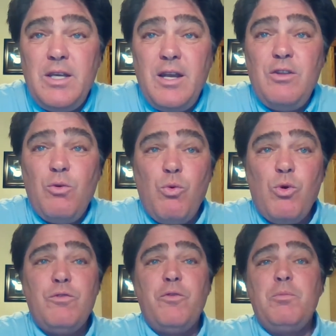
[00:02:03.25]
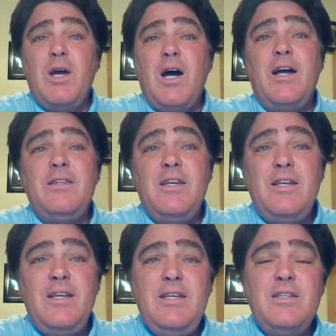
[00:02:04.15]
and getting the word from God
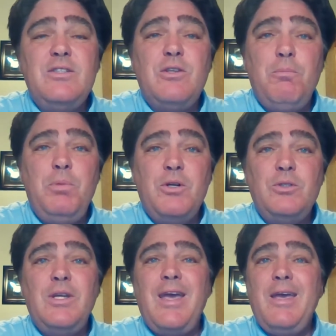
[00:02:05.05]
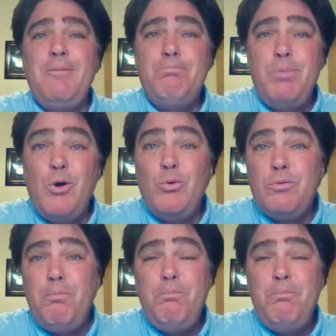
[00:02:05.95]
that he is to build a boat